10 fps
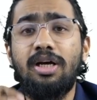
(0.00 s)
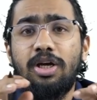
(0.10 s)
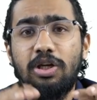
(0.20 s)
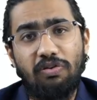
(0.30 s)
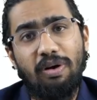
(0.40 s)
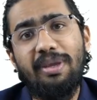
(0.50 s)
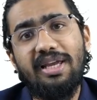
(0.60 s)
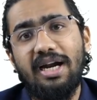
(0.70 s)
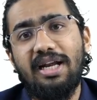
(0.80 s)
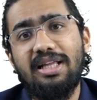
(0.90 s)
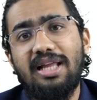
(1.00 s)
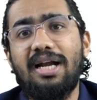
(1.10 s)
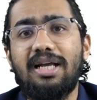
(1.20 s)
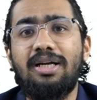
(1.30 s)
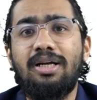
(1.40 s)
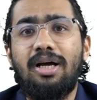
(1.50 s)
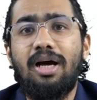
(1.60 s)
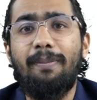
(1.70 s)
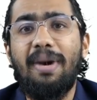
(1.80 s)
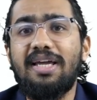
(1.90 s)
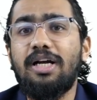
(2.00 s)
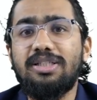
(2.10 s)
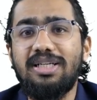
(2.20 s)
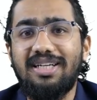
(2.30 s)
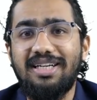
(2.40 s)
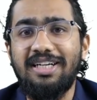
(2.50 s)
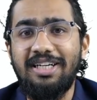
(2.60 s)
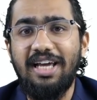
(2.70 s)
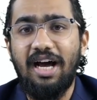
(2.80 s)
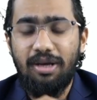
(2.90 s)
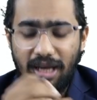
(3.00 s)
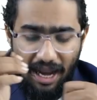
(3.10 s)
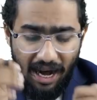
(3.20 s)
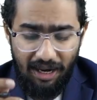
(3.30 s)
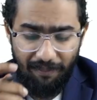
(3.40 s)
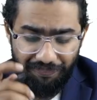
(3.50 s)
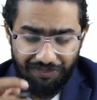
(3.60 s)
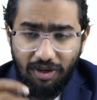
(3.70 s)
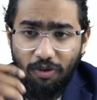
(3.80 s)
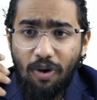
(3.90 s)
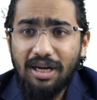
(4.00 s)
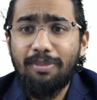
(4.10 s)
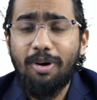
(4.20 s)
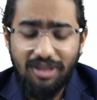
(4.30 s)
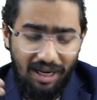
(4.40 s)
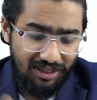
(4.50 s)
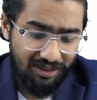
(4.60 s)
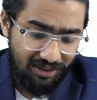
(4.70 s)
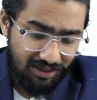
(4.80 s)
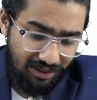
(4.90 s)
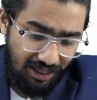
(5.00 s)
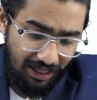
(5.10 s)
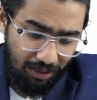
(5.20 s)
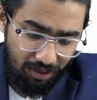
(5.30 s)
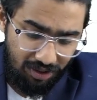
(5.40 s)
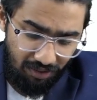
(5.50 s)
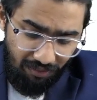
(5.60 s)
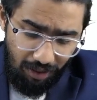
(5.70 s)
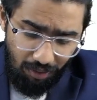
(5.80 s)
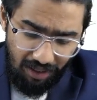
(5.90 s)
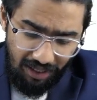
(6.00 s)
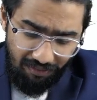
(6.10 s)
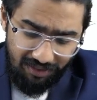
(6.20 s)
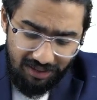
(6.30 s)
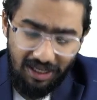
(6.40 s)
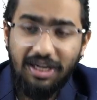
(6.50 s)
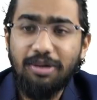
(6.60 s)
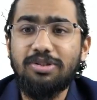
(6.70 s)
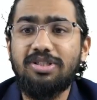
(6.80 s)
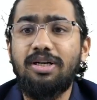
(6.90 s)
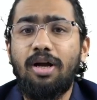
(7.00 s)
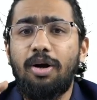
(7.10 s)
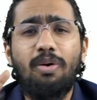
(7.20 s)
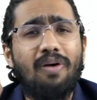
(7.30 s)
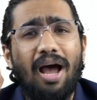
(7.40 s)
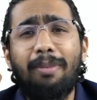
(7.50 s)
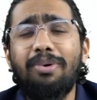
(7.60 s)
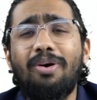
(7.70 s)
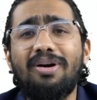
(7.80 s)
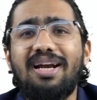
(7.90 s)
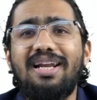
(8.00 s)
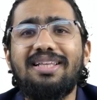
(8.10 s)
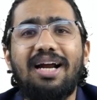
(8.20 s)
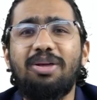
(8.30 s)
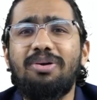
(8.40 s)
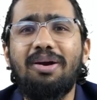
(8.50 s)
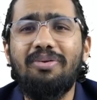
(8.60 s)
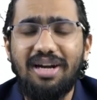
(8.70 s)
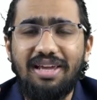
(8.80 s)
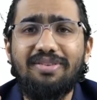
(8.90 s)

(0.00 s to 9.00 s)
you will be getting that medical seat in India. And what about that 30 question? Will you leave this 30 question? No, I am not telling that. You cannot leave